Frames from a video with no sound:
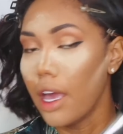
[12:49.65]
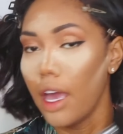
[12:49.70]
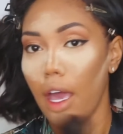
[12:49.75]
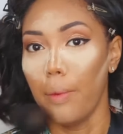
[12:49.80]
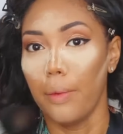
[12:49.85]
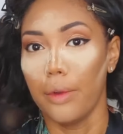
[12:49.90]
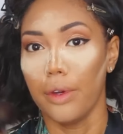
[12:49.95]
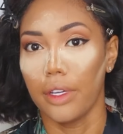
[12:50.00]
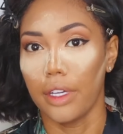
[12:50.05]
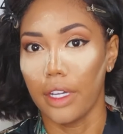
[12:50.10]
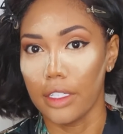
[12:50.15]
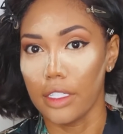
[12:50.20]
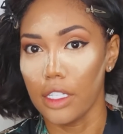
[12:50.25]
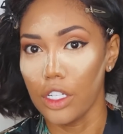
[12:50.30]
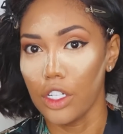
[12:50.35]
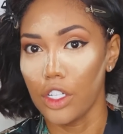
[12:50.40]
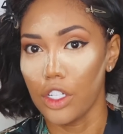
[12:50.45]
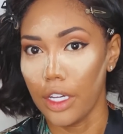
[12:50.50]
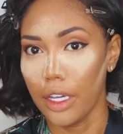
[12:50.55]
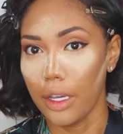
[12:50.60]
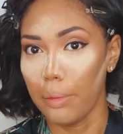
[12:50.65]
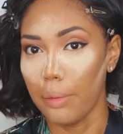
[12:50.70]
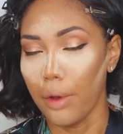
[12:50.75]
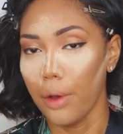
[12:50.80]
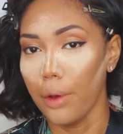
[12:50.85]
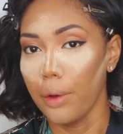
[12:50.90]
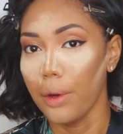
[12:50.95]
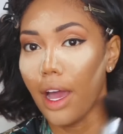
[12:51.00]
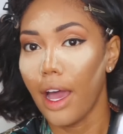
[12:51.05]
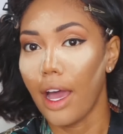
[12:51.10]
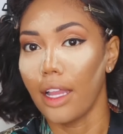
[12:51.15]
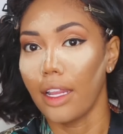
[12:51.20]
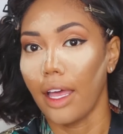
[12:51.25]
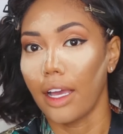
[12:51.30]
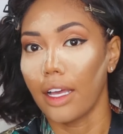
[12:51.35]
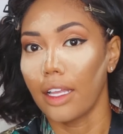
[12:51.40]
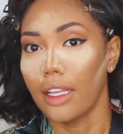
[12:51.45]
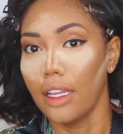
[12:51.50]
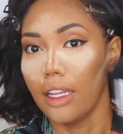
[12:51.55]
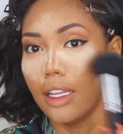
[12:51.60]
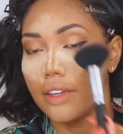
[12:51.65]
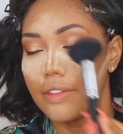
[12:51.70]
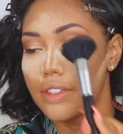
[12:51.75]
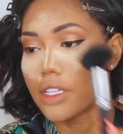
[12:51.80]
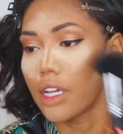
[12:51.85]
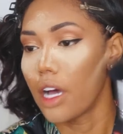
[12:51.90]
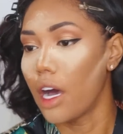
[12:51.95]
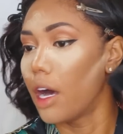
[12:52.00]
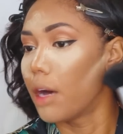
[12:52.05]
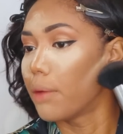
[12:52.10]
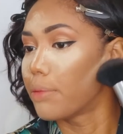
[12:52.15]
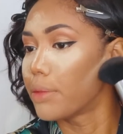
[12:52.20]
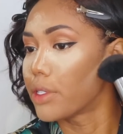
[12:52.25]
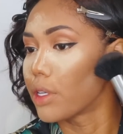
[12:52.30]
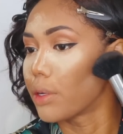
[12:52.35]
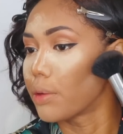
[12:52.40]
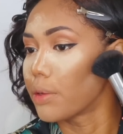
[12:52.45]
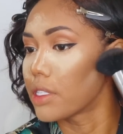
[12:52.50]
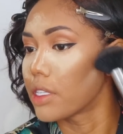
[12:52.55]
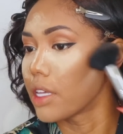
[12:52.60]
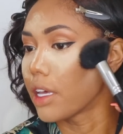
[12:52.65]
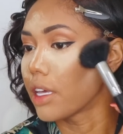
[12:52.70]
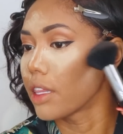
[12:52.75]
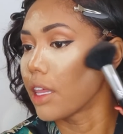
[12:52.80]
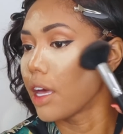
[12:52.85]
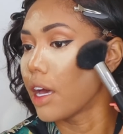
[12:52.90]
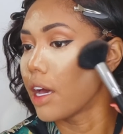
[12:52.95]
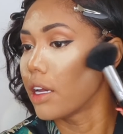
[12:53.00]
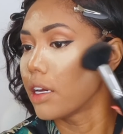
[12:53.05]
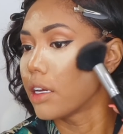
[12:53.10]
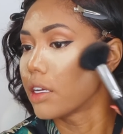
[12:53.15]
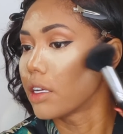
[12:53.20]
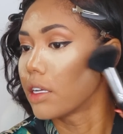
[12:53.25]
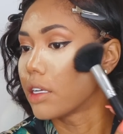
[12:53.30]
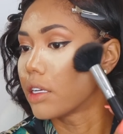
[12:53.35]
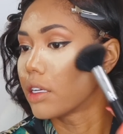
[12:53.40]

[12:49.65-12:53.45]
And when you get to the cheekbone, I like lift up, so it's like that.